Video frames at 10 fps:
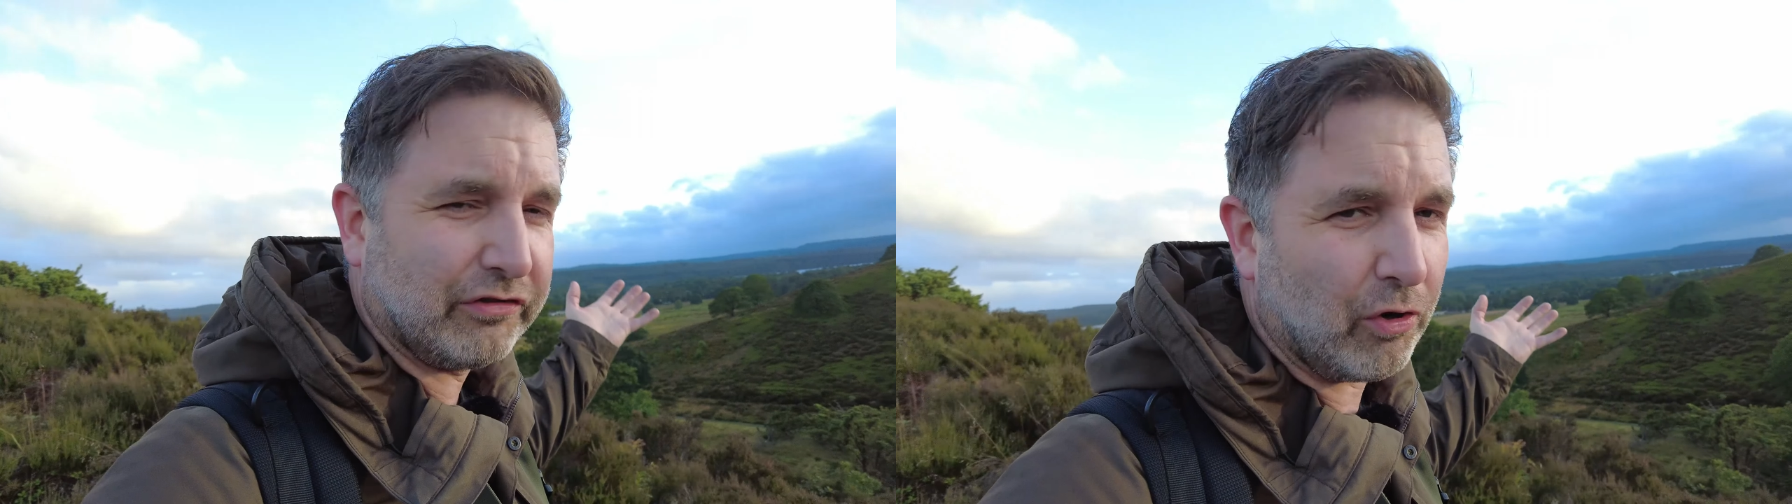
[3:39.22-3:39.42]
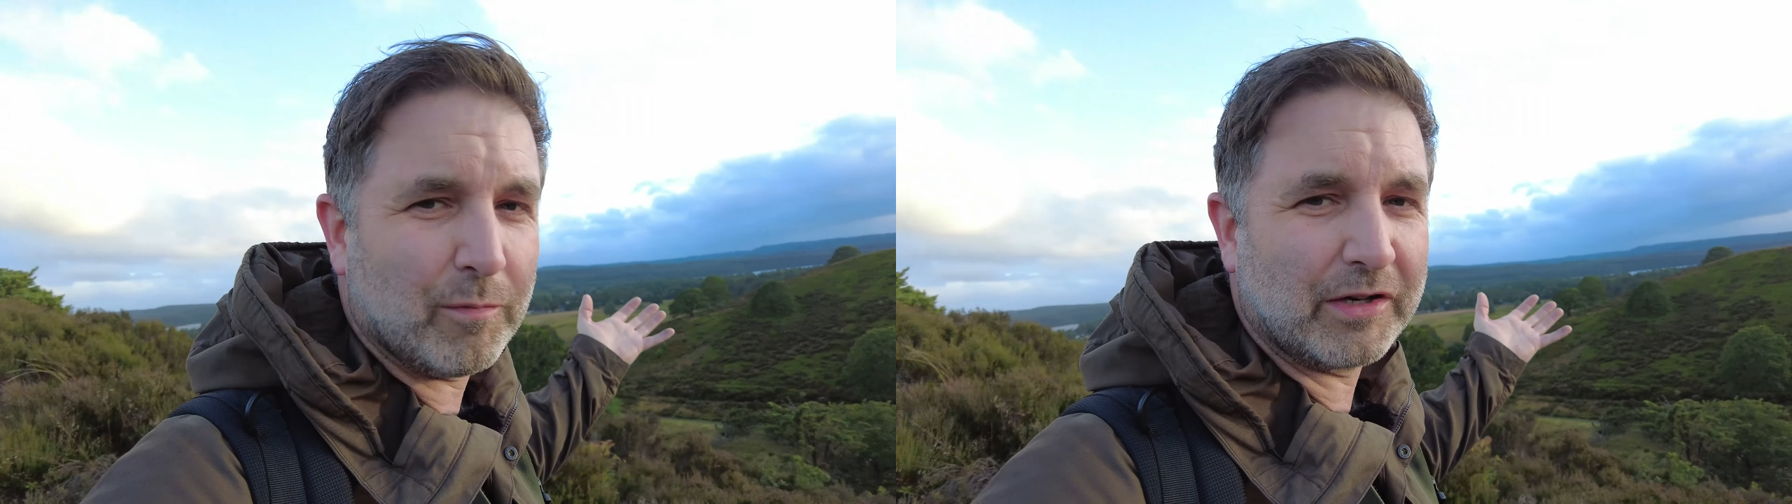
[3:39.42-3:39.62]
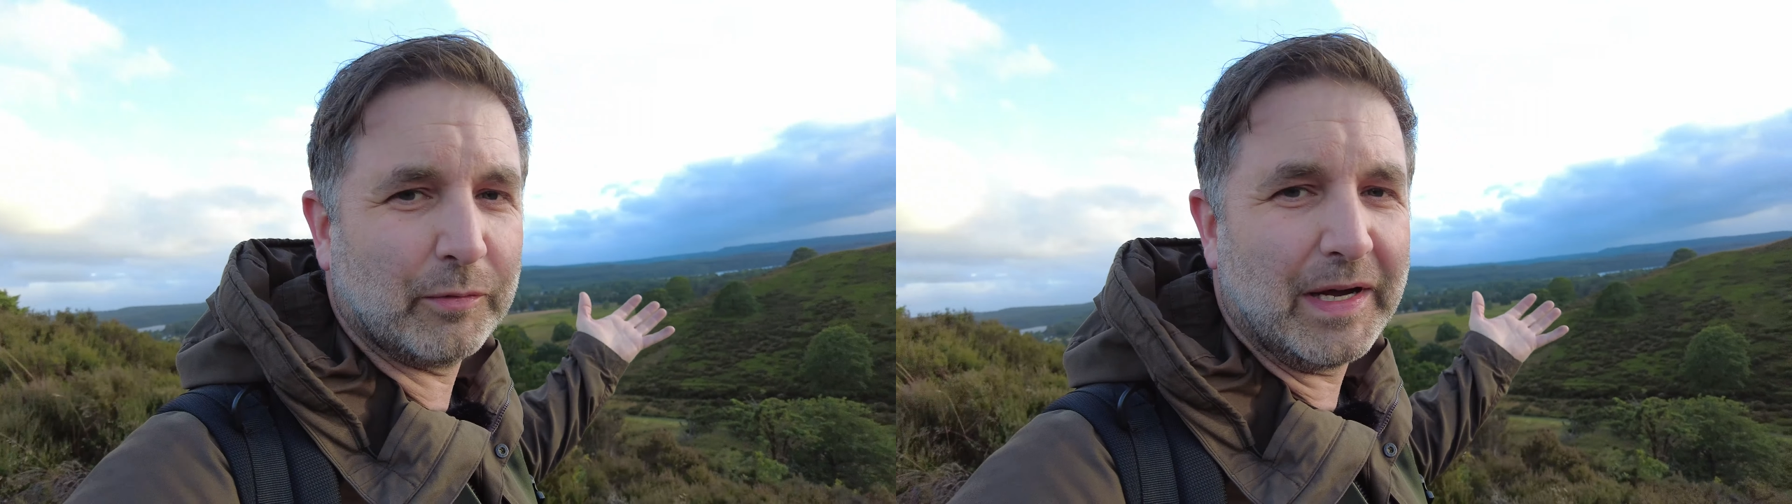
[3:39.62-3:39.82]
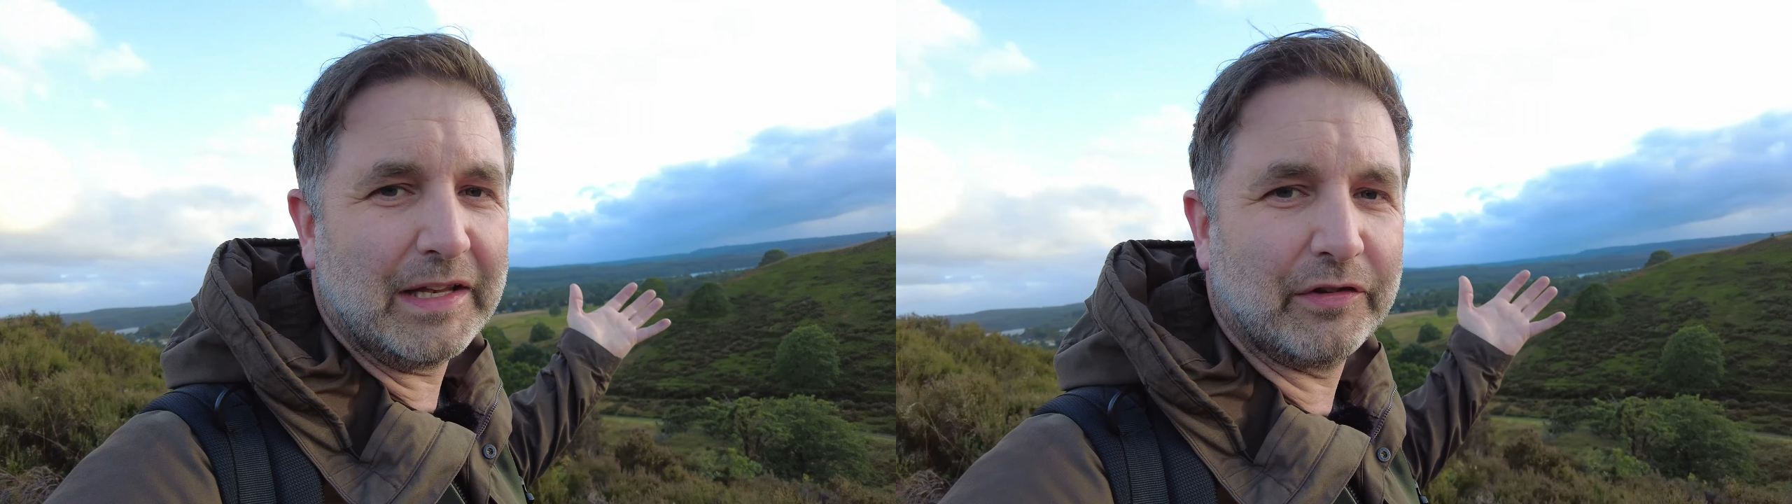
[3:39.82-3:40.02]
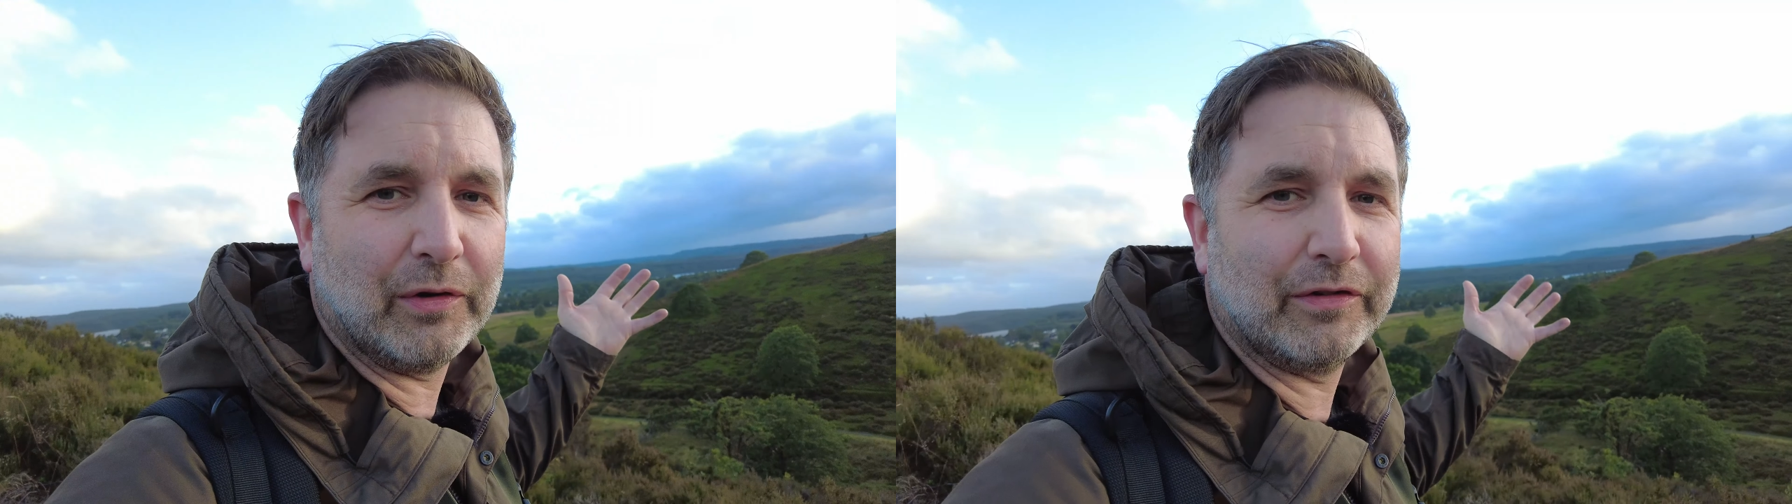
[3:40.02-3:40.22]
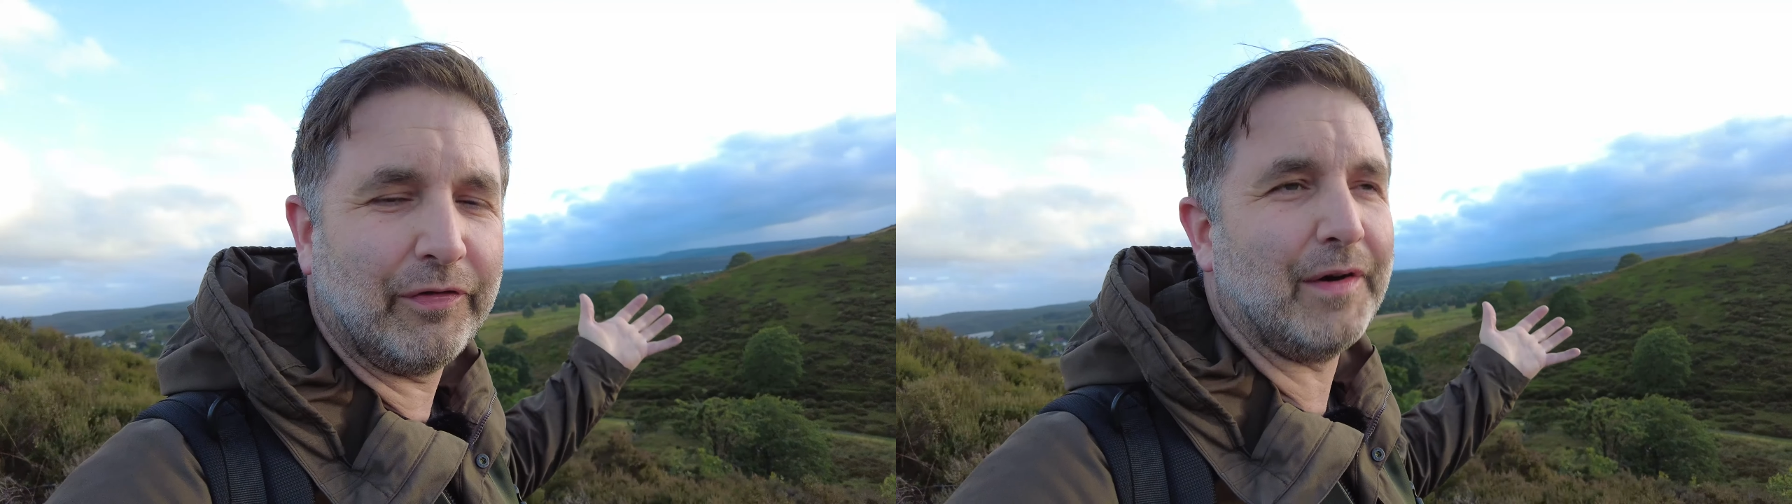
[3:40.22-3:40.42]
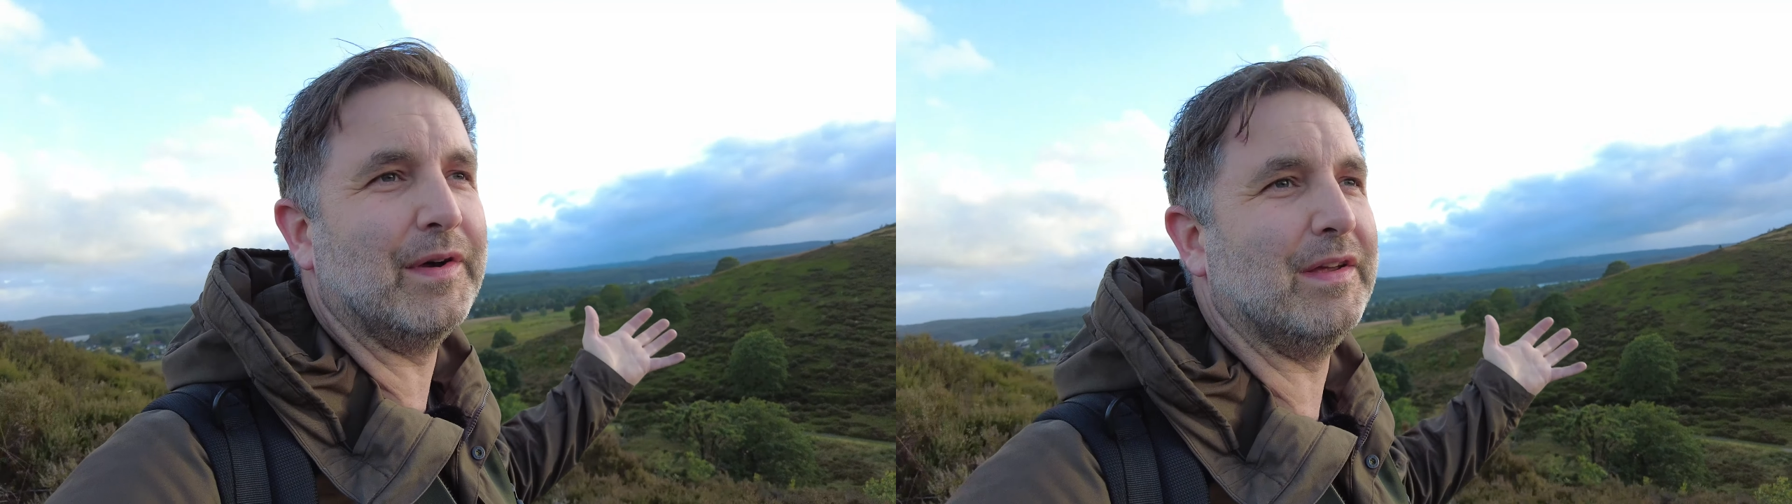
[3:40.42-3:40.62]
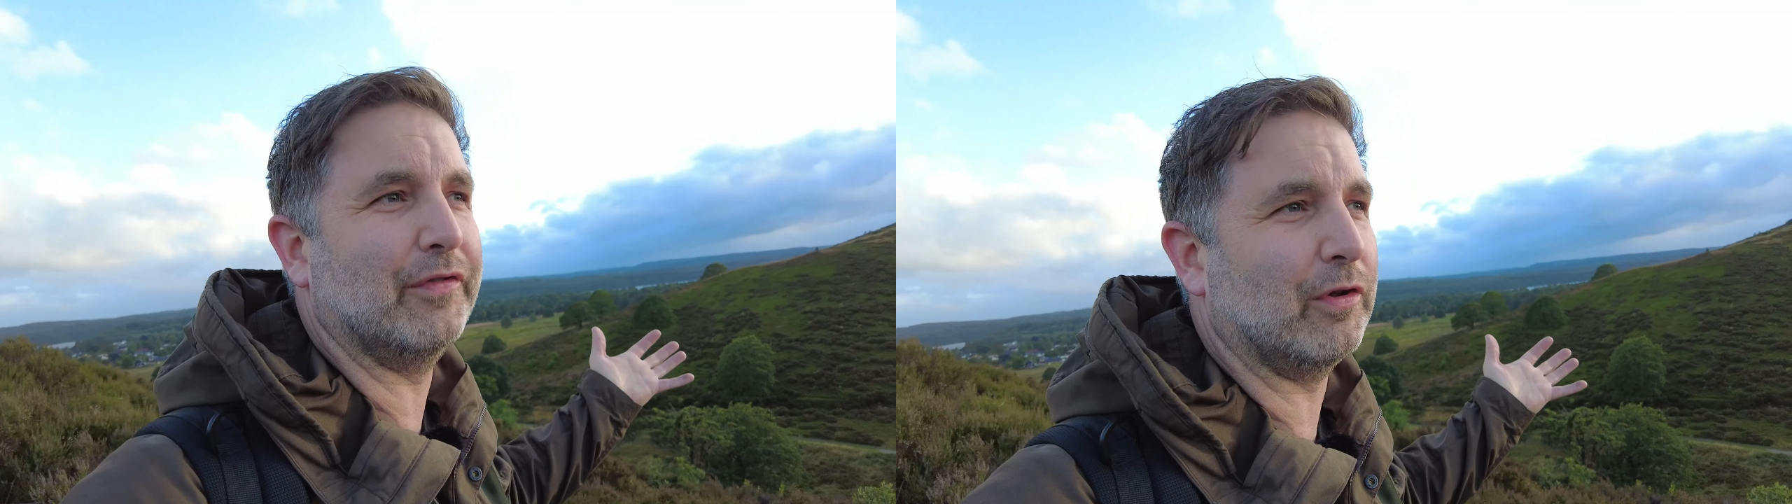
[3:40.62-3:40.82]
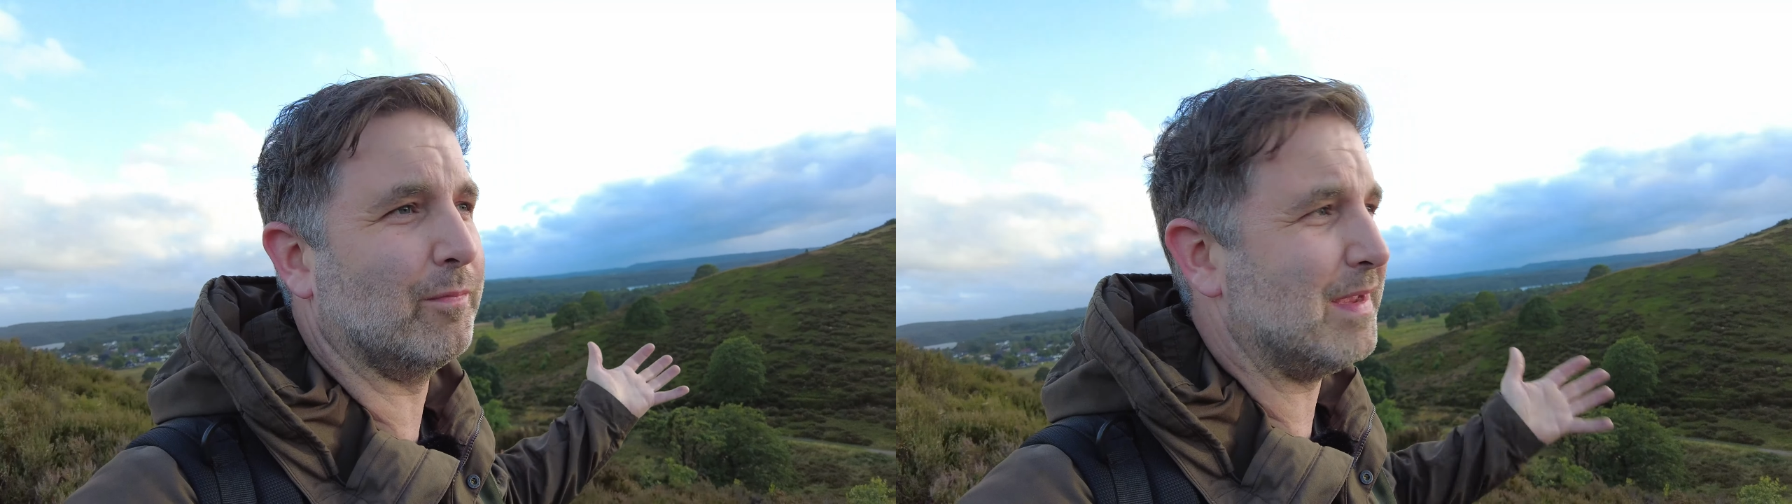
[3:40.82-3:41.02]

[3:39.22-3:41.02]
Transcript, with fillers: so much wind, so it's very difficult.